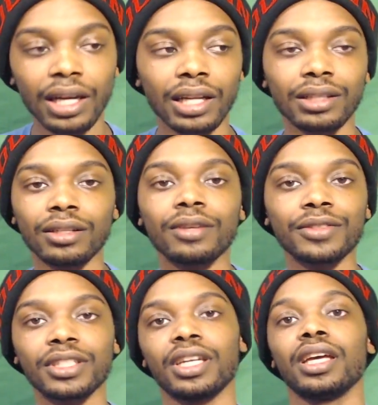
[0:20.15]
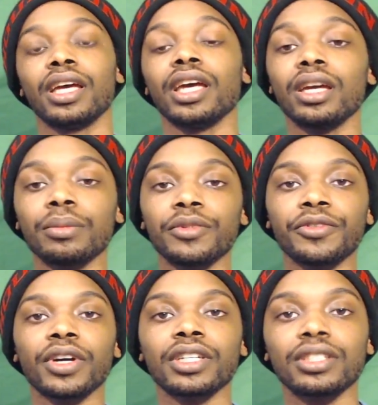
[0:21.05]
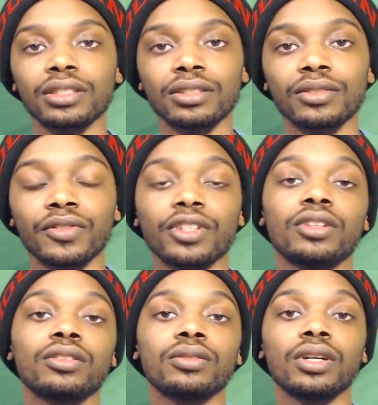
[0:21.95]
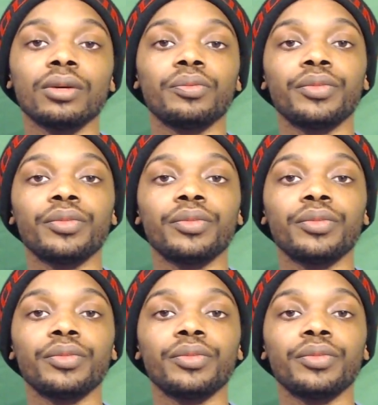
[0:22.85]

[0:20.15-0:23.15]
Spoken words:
I love it. And before I get into this video,